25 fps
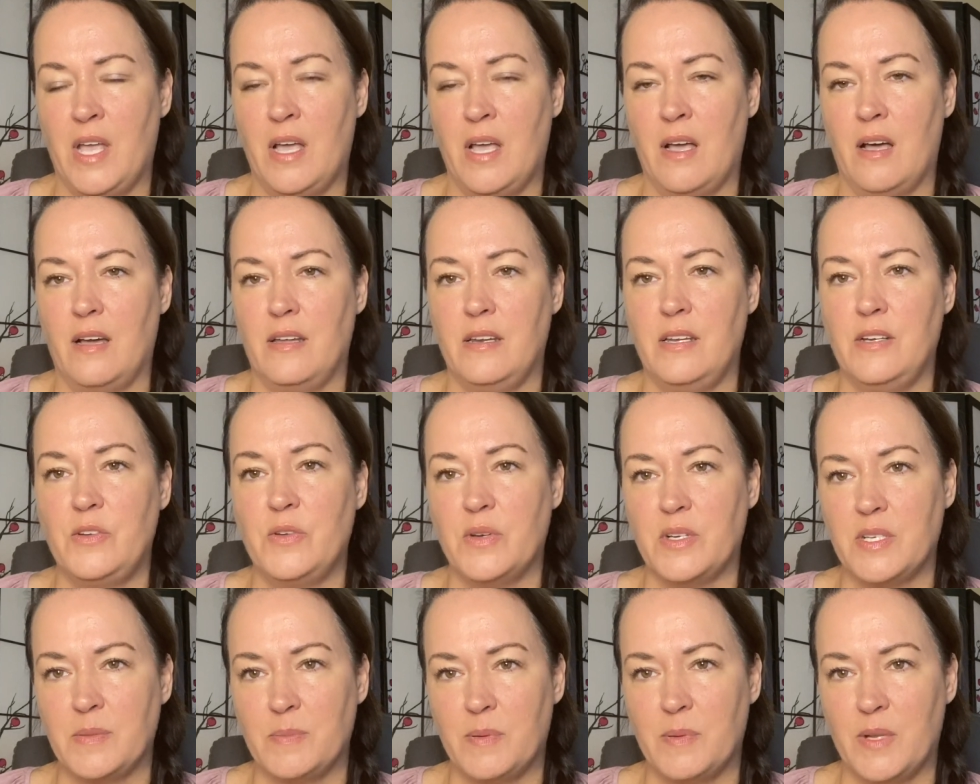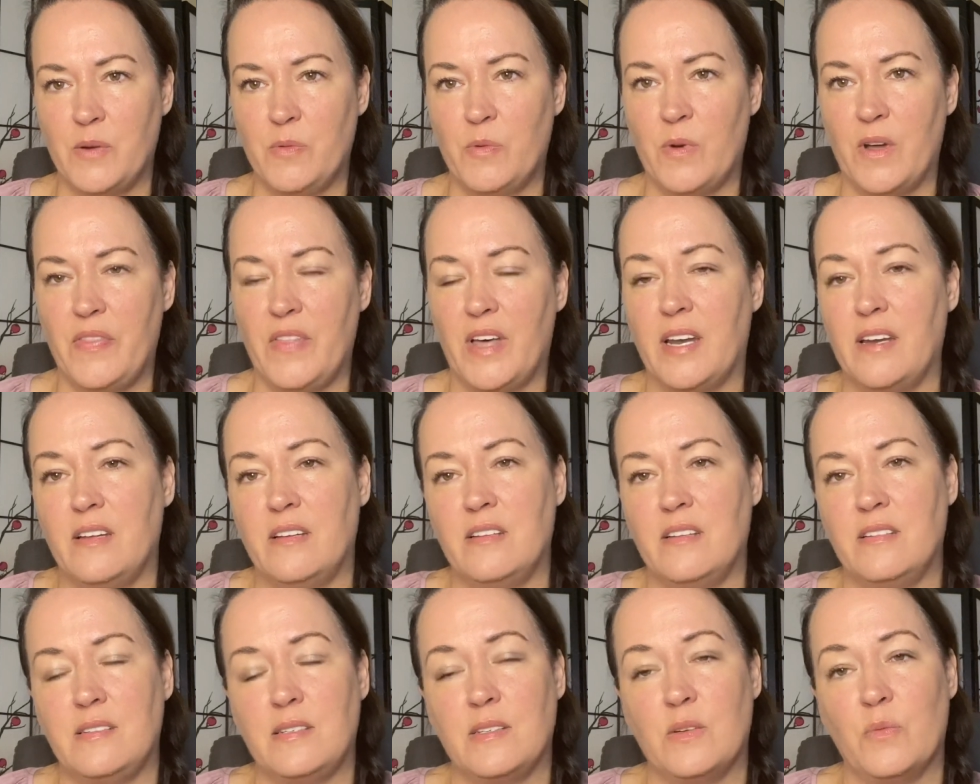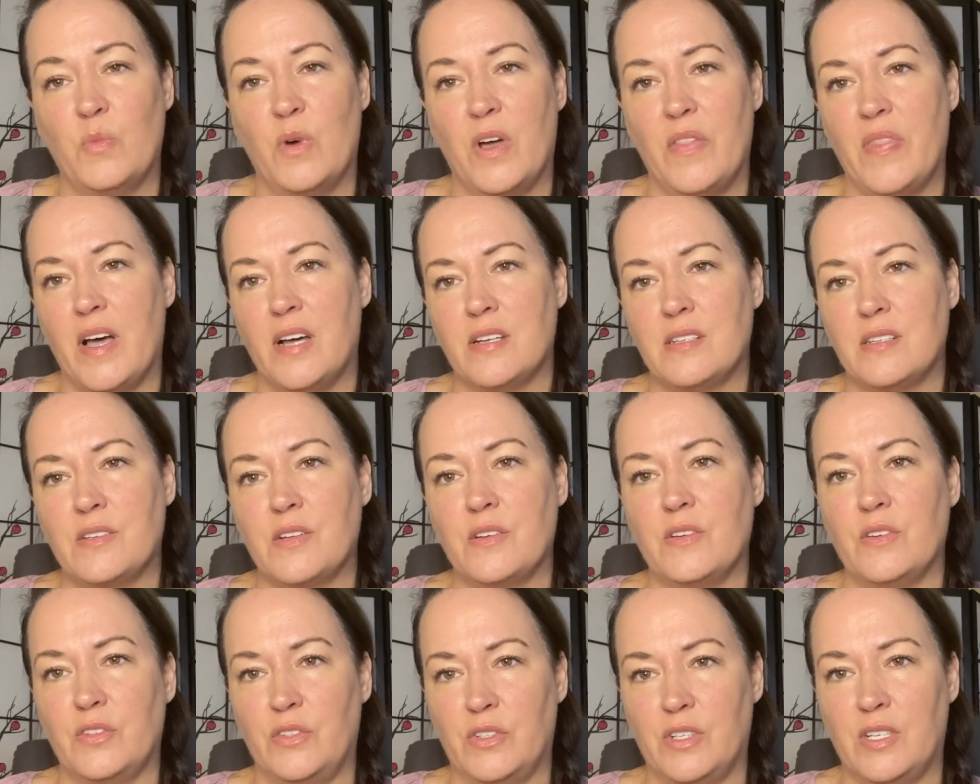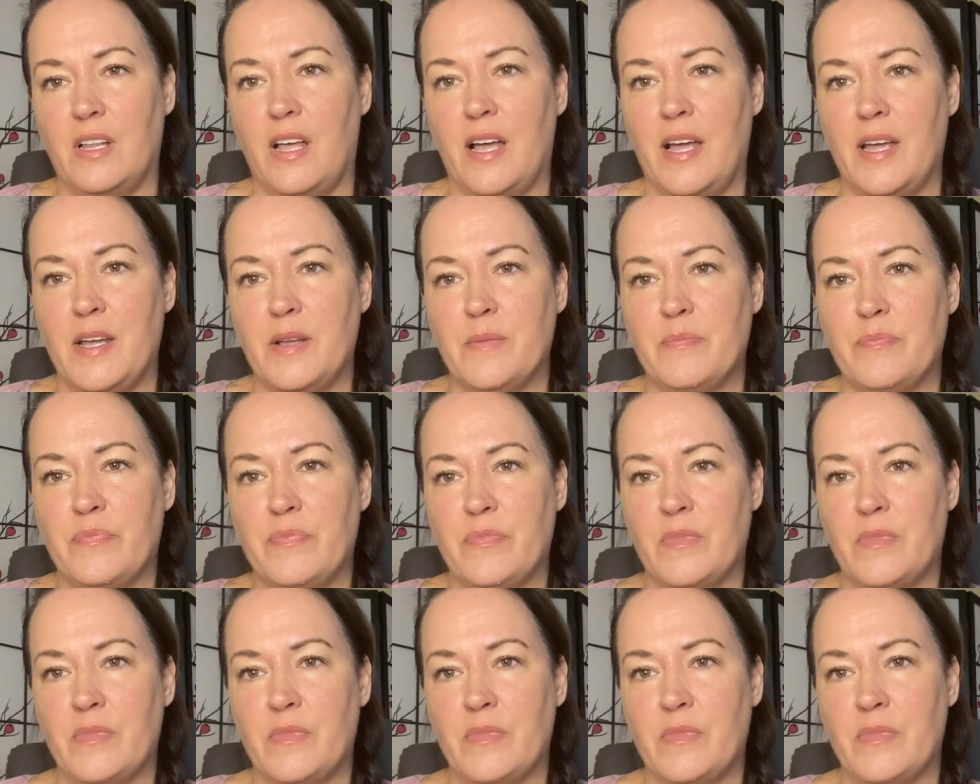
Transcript: I need to explain what that is and what that's going to look like.